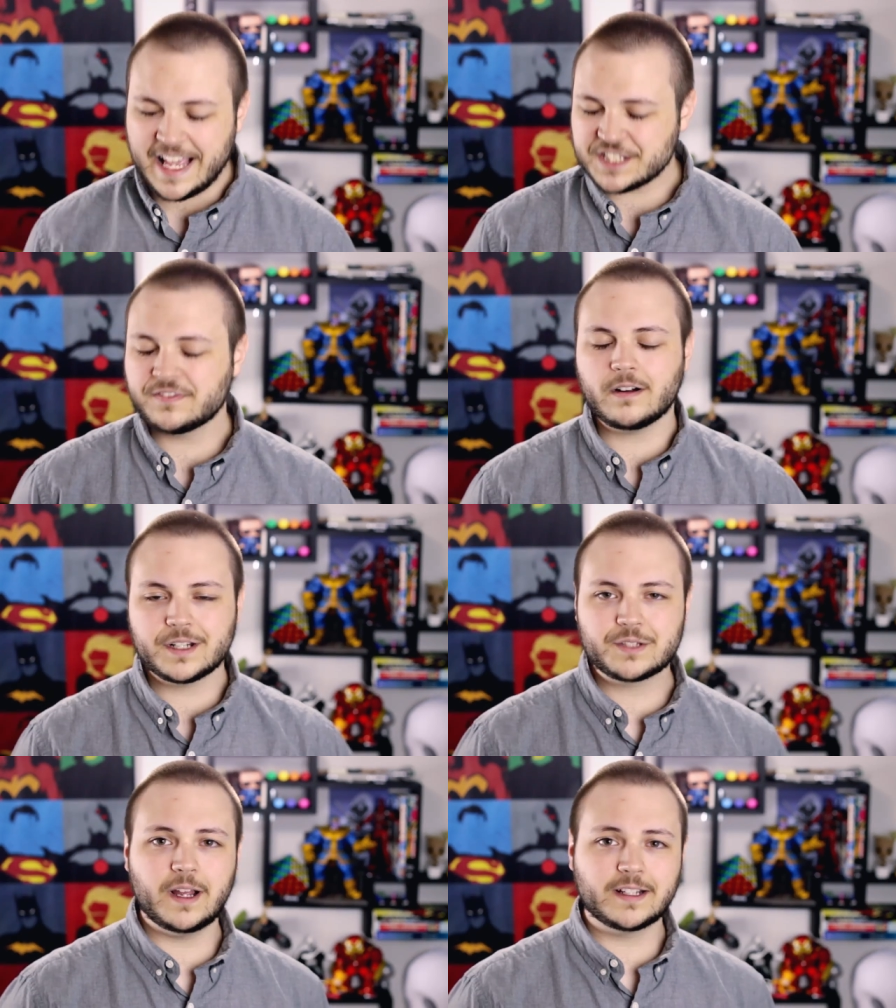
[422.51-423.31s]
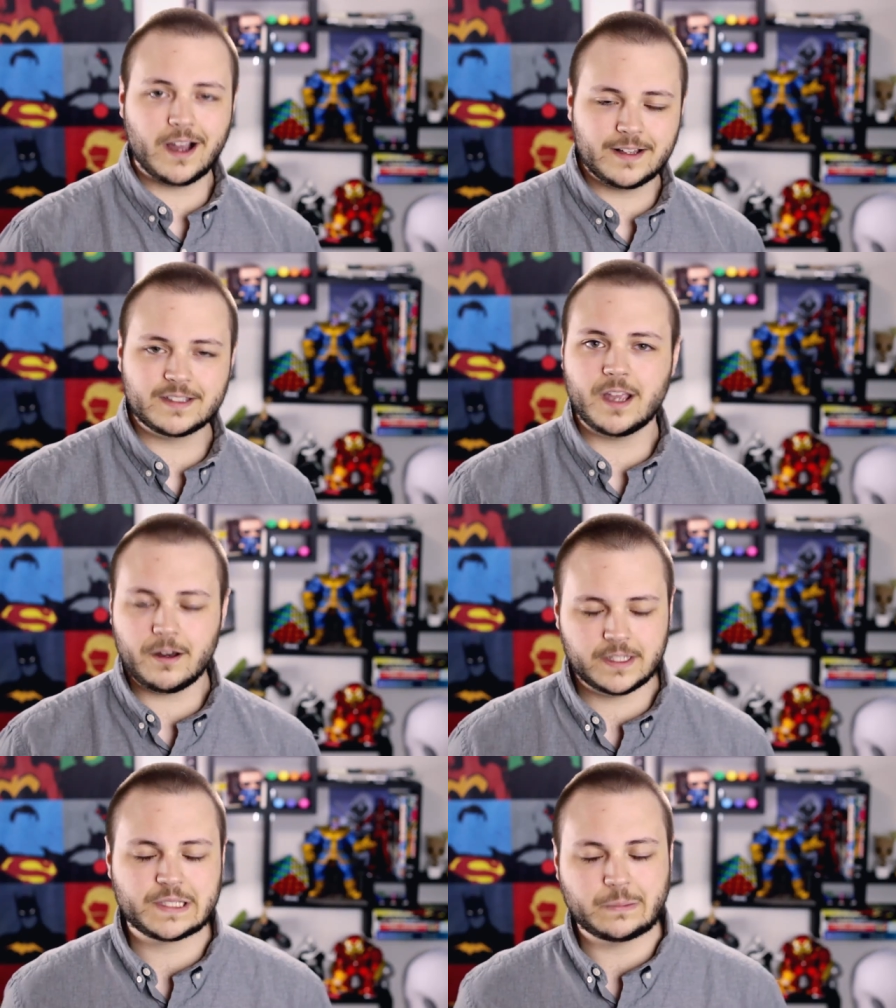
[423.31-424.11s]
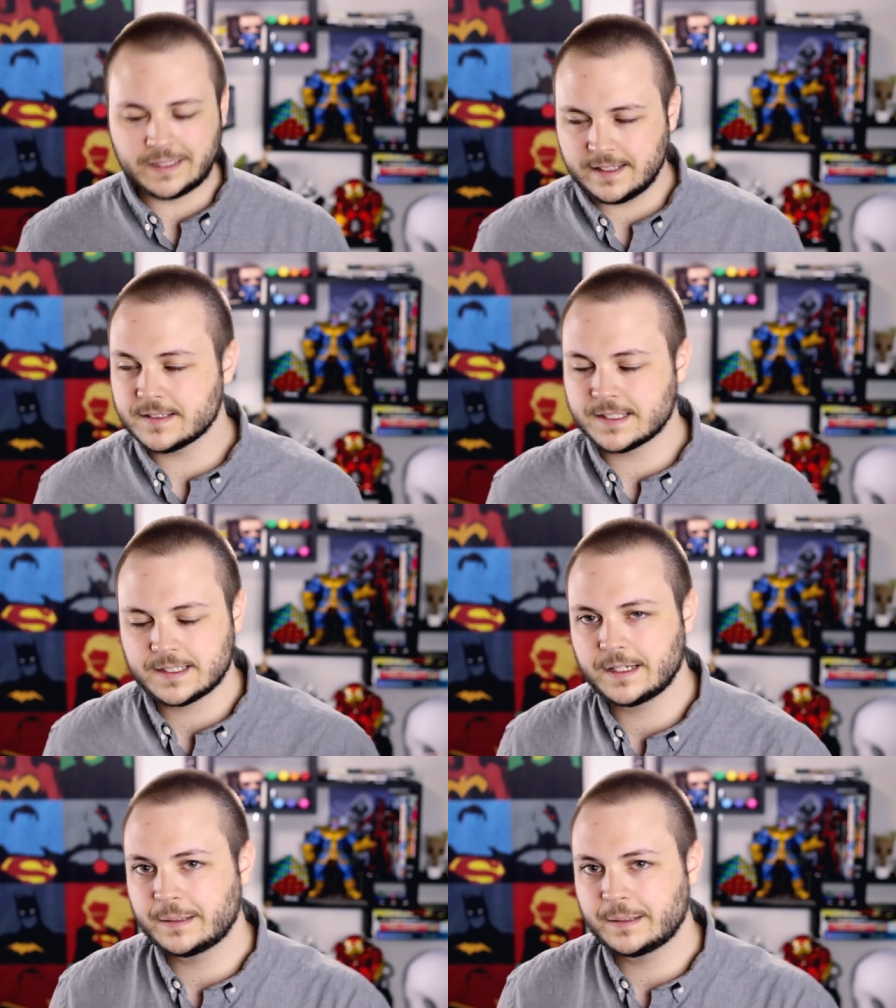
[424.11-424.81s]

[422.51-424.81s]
As far as retcons go, this one is